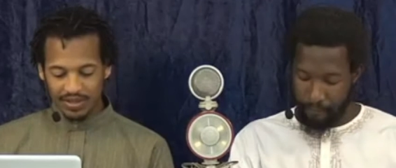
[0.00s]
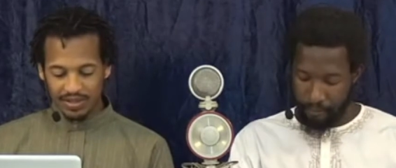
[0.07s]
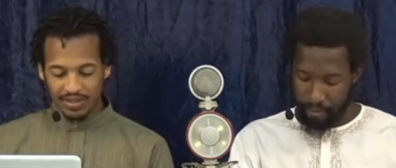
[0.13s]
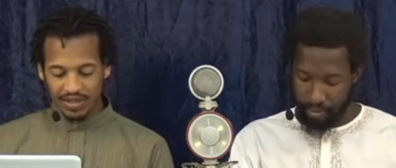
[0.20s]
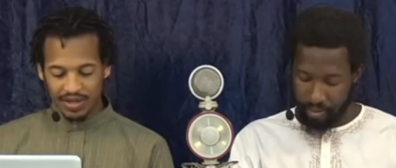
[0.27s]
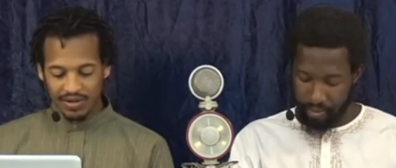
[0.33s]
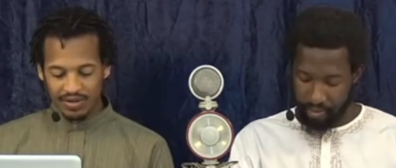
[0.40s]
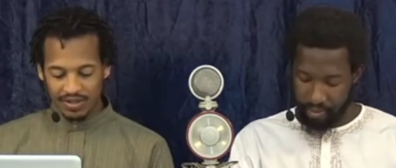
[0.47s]
Speaker 1: There
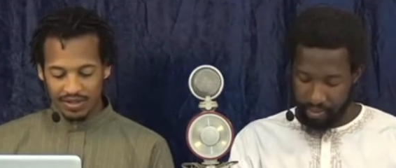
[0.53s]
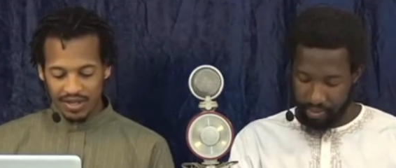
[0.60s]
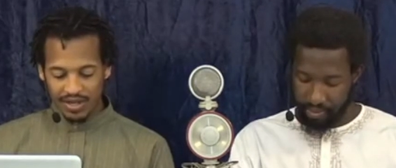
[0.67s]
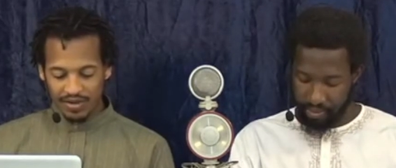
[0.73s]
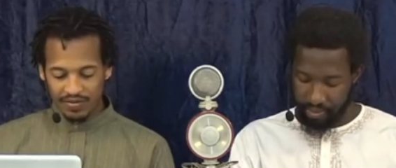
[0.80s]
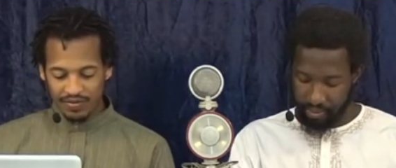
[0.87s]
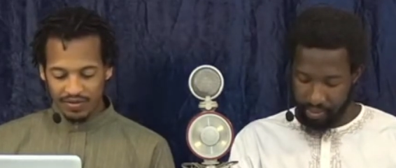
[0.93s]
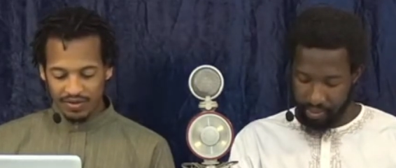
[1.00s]
is
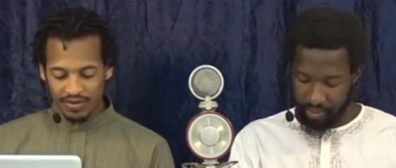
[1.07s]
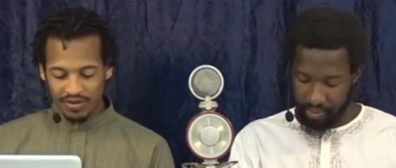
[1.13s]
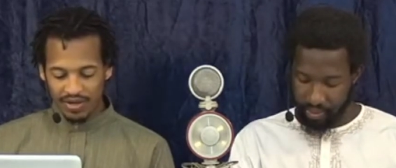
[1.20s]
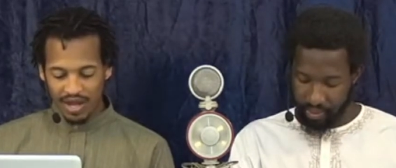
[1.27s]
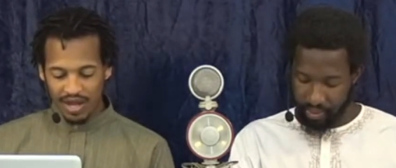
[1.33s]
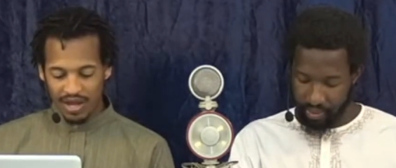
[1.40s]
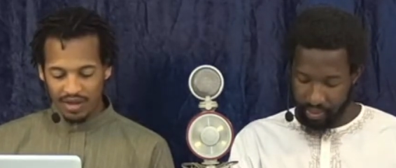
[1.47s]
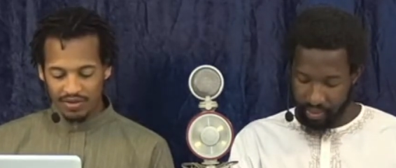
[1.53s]
therefore now
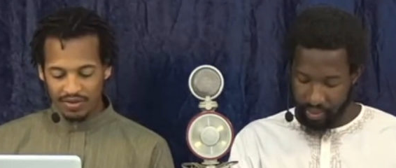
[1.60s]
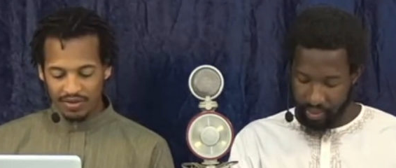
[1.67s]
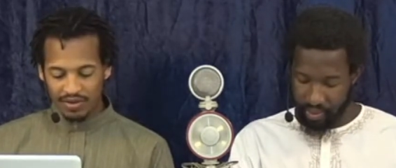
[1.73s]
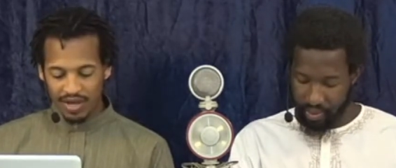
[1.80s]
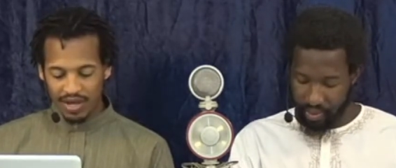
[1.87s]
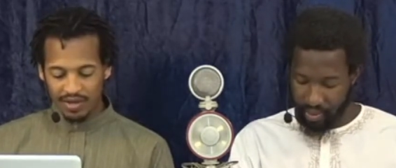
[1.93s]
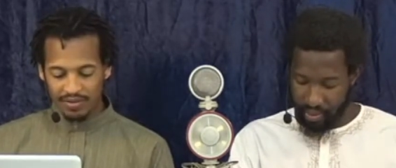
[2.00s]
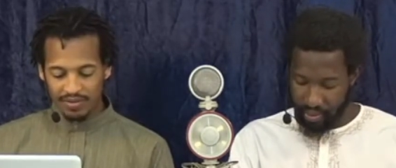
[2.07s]
no
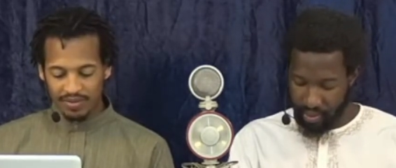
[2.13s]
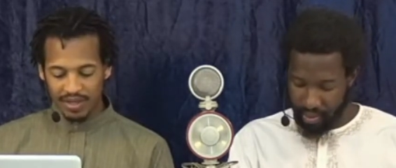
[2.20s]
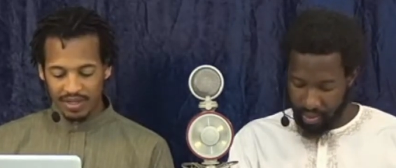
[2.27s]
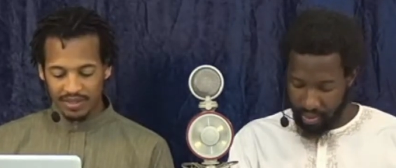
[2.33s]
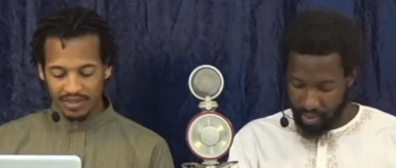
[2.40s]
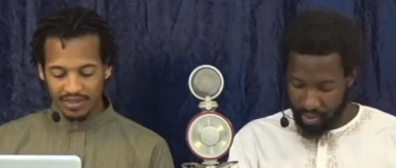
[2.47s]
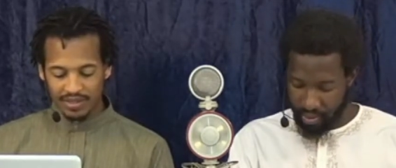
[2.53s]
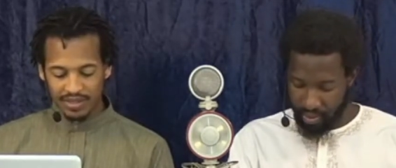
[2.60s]
condemnation
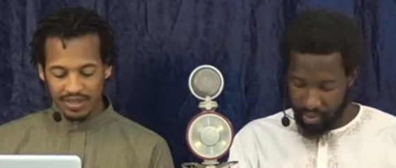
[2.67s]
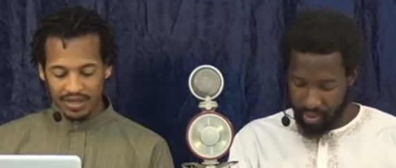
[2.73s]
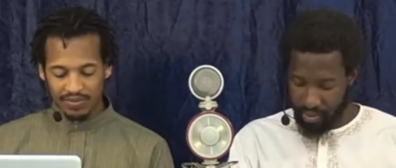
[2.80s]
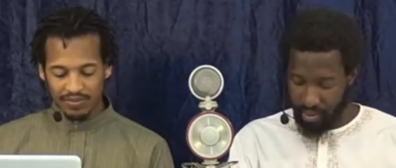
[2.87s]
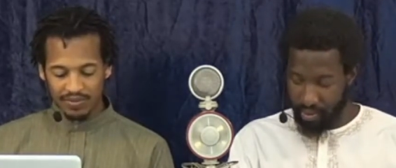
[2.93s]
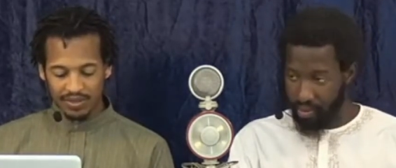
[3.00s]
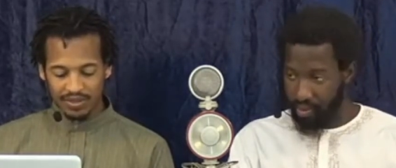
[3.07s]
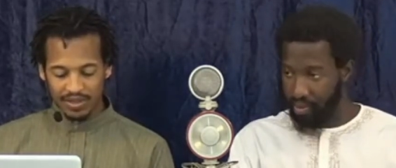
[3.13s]
to them which
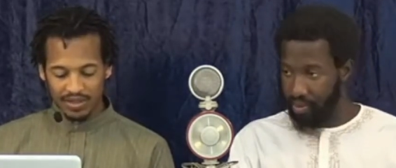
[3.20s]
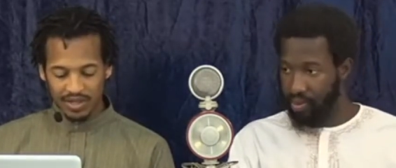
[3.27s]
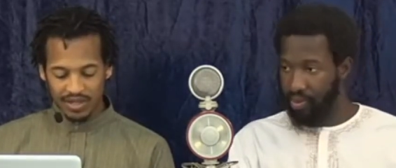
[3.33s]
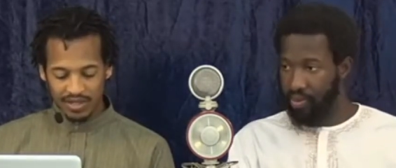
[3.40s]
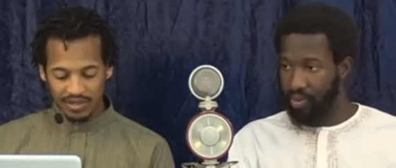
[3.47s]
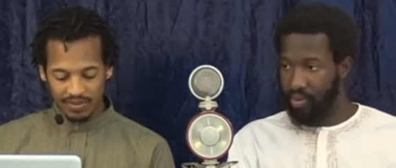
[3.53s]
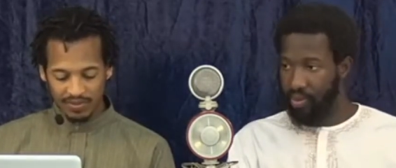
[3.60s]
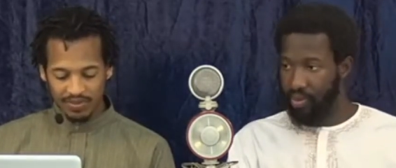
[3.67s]
are
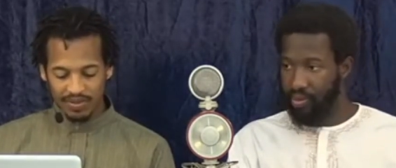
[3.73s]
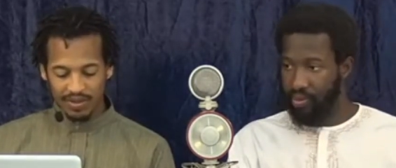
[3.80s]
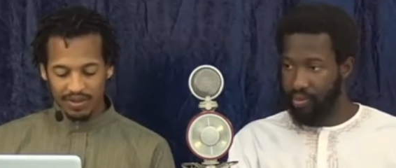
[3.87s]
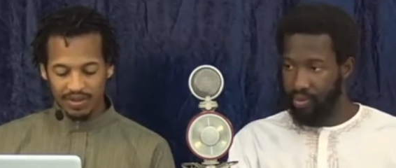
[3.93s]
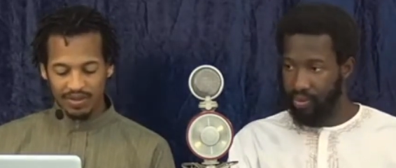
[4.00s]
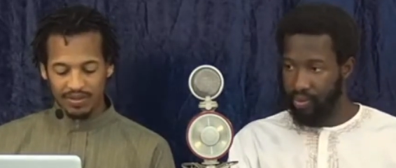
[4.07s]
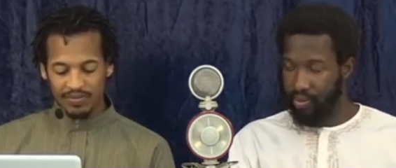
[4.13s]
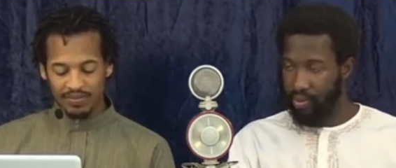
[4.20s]
in
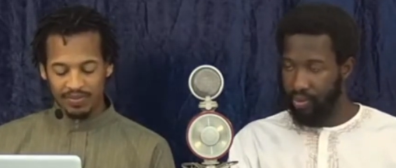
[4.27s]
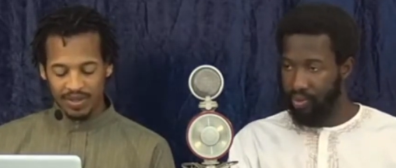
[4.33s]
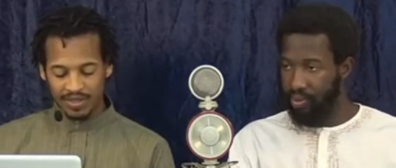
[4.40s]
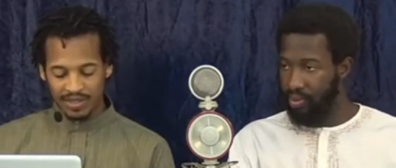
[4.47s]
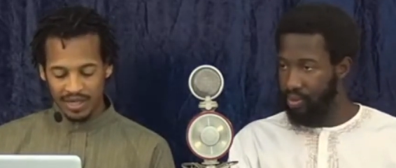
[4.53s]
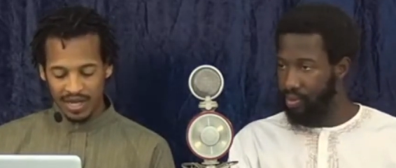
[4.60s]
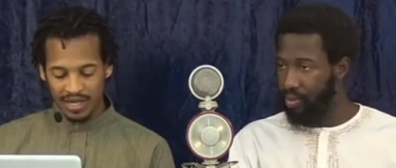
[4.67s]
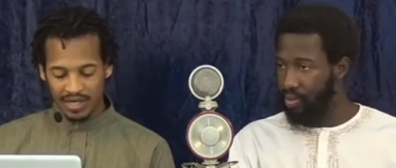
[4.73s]

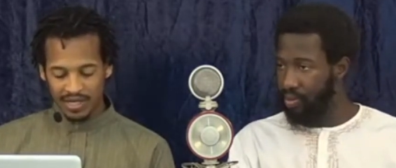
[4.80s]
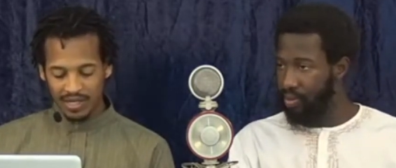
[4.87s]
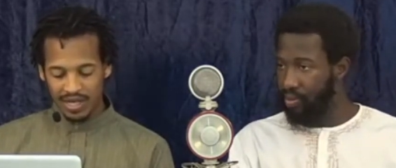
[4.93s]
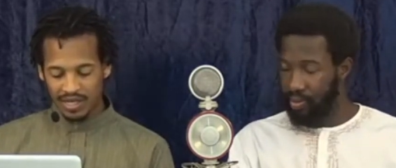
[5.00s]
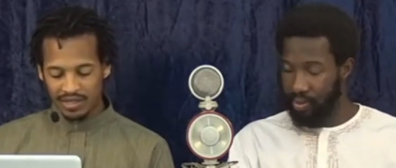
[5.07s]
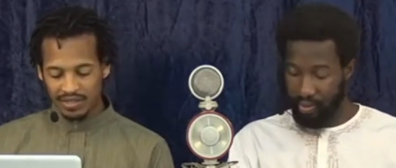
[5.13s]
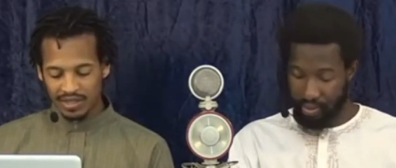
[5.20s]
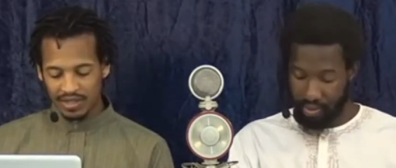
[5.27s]
Meshiach
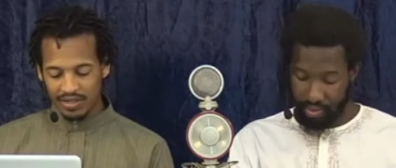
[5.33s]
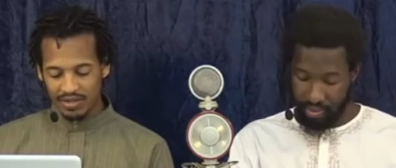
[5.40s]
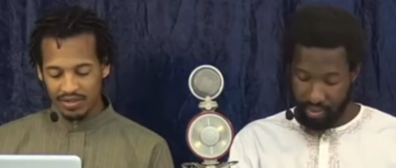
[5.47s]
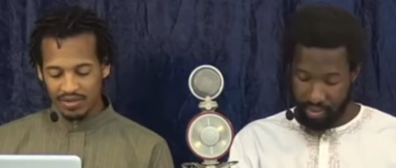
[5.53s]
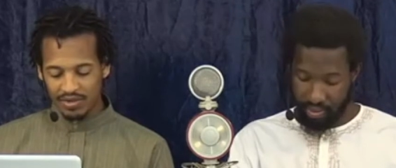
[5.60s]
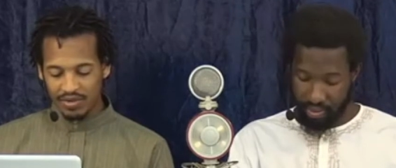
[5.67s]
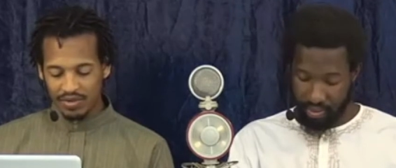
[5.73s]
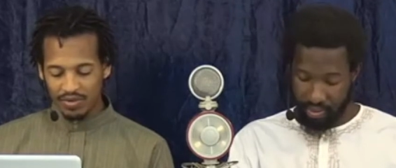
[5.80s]
Yache,
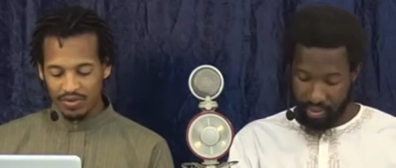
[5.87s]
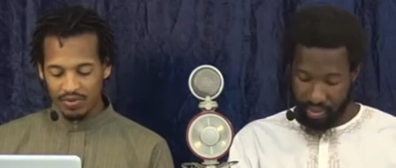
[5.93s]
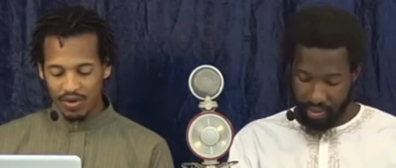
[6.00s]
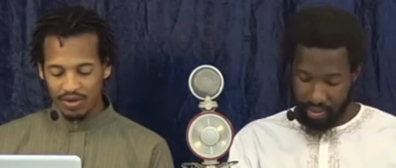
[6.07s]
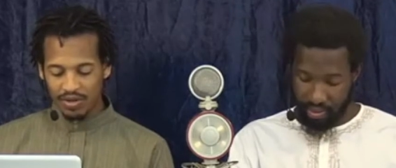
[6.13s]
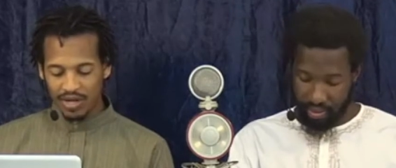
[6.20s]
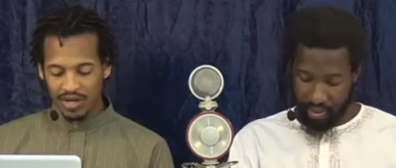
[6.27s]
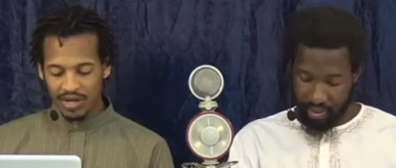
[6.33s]
who walk not
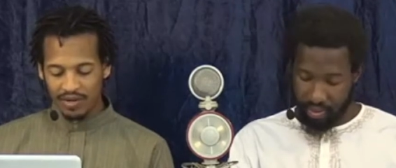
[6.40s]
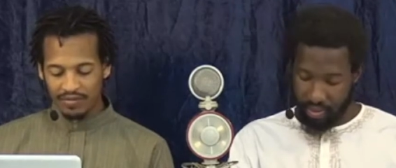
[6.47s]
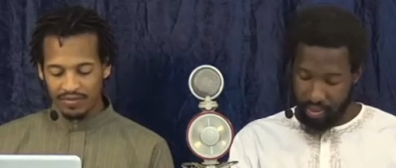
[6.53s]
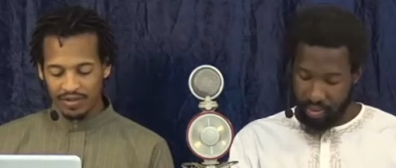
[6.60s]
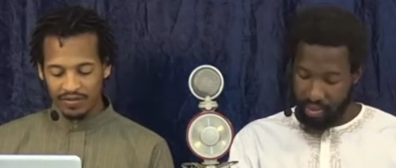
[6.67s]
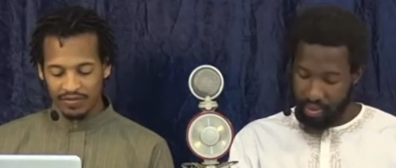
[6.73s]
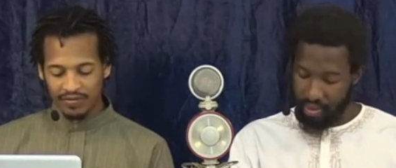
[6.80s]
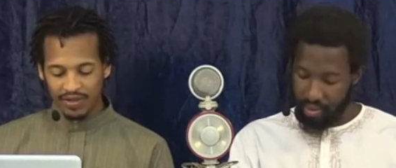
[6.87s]
after the
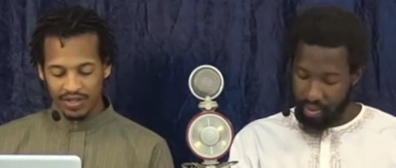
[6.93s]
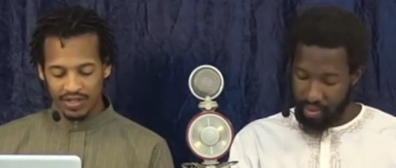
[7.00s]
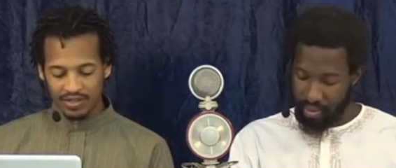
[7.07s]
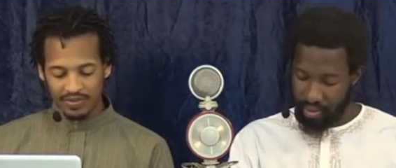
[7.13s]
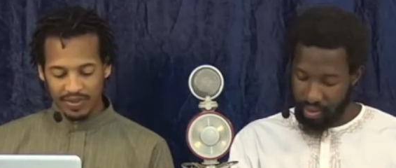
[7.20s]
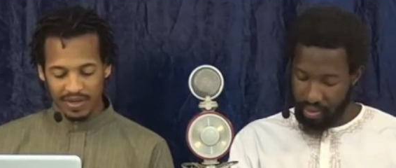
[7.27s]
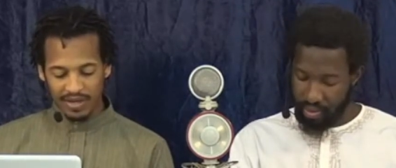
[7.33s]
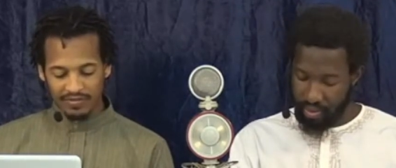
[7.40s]
flesh, but
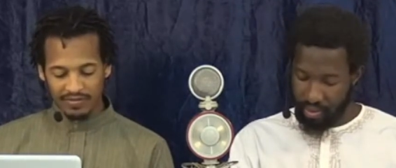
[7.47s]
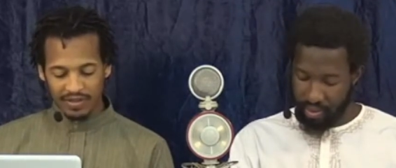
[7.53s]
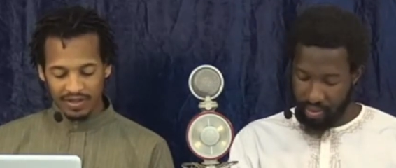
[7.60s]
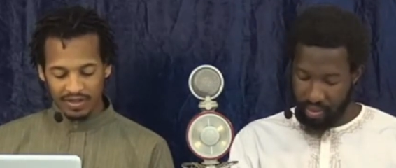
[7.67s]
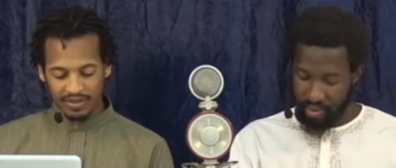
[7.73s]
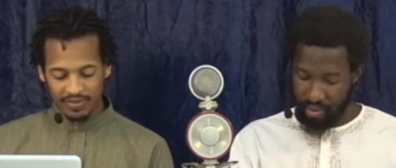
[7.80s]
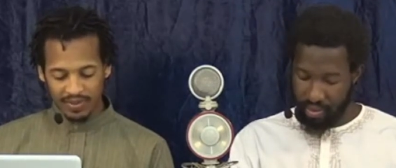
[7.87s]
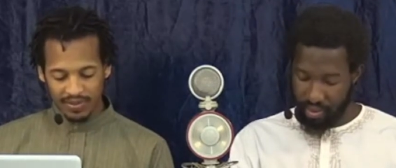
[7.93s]
after the
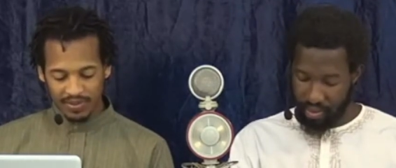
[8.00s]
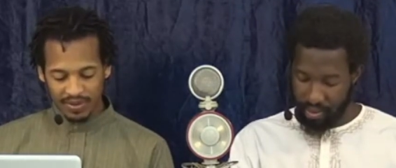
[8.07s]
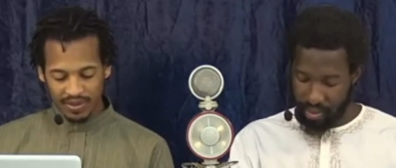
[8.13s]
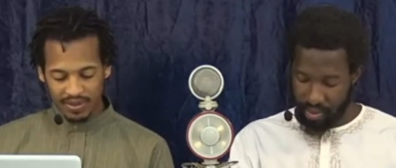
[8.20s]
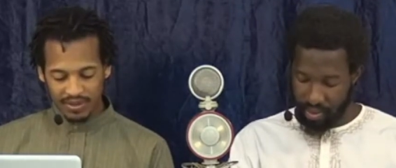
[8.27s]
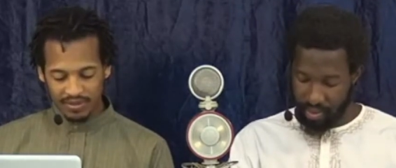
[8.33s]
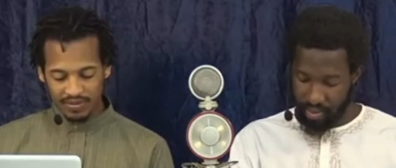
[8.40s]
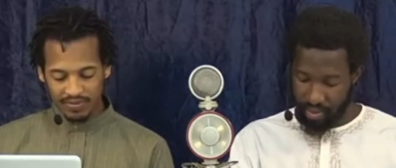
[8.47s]
Spirit.
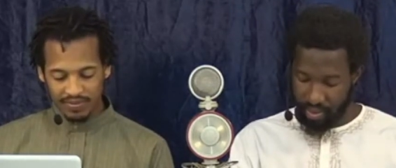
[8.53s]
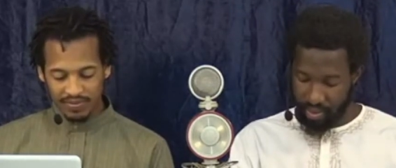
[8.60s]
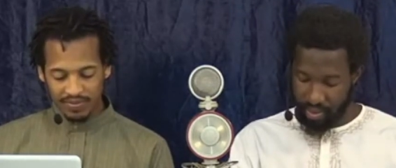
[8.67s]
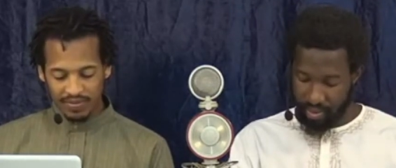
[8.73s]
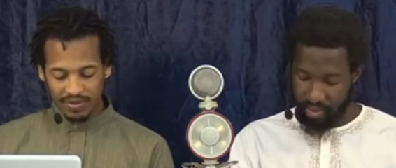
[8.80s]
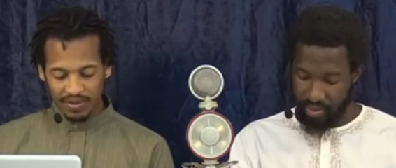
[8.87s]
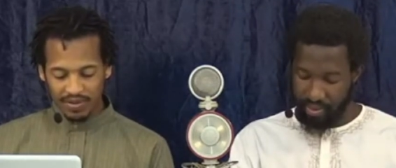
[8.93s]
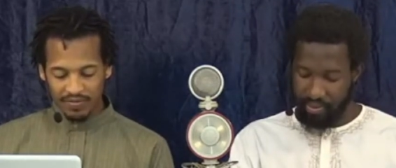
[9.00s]

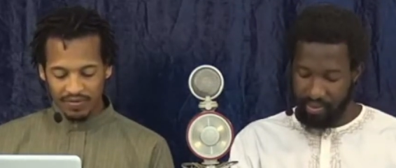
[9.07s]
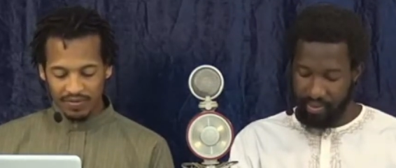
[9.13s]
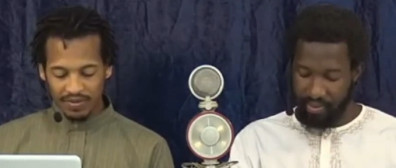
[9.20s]
For the